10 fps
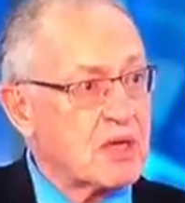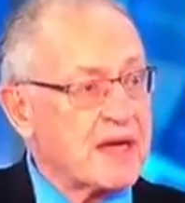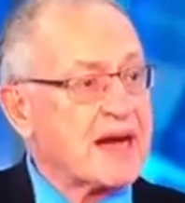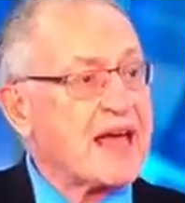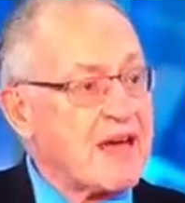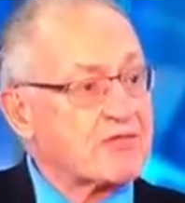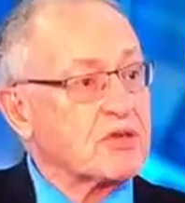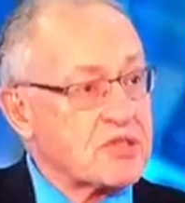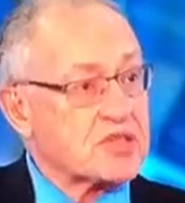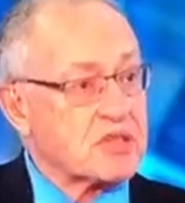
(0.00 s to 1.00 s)
and I have
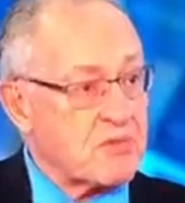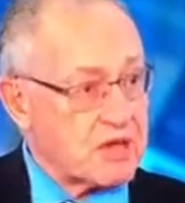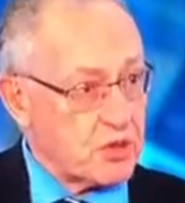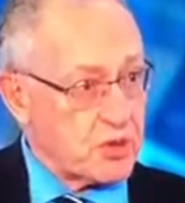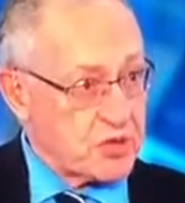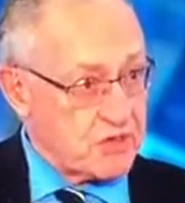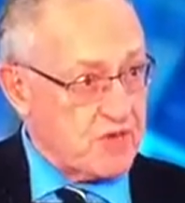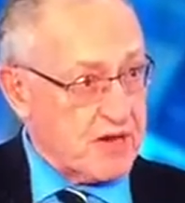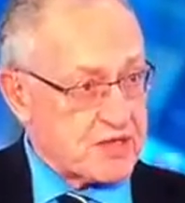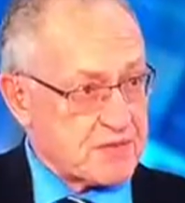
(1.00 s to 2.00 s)
to listen to my lawyer's
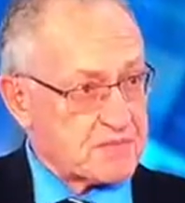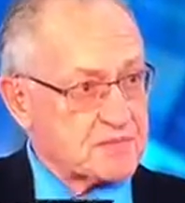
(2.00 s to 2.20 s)
advice.